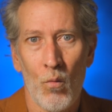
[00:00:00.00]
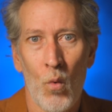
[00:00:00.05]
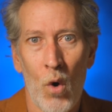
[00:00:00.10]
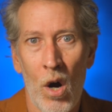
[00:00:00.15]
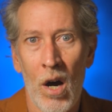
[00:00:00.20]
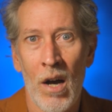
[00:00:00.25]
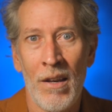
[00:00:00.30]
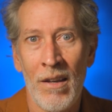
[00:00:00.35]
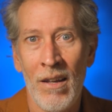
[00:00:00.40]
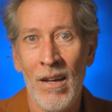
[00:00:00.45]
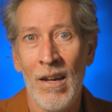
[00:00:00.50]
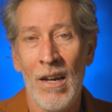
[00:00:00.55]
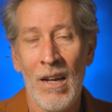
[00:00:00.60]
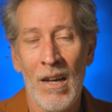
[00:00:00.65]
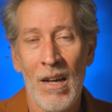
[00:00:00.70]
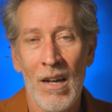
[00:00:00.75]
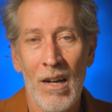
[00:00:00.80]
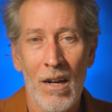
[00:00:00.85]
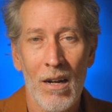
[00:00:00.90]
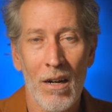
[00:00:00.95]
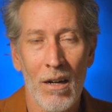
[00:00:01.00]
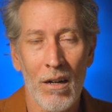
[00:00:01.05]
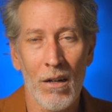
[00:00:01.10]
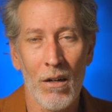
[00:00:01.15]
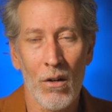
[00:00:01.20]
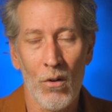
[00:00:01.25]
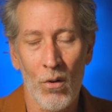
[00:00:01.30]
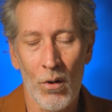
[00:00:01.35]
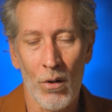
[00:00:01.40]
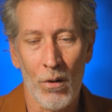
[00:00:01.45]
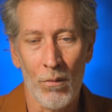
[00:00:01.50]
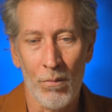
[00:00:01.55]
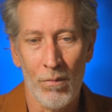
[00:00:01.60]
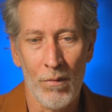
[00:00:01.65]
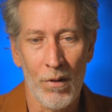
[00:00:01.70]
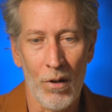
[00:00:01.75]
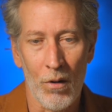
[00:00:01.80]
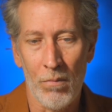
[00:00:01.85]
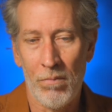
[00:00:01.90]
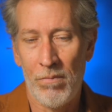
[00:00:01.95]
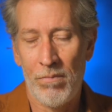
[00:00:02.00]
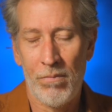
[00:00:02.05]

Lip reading: won, or, you know,